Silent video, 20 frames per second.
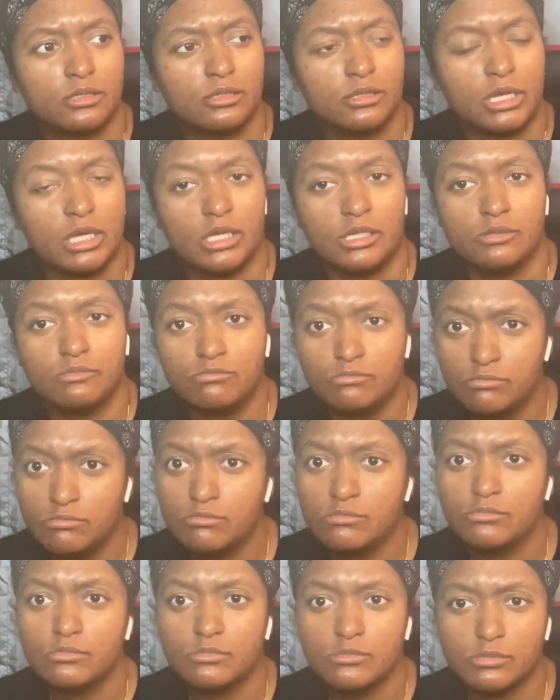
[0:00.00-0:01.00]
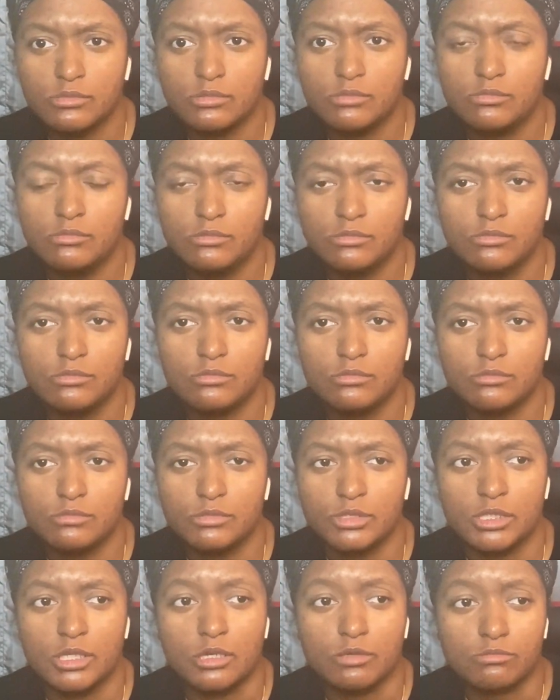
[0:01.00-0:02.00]
and
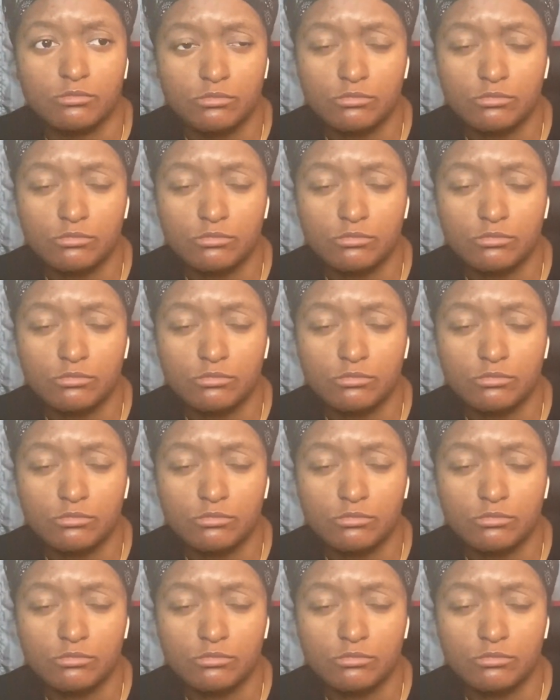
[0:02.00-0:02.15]
so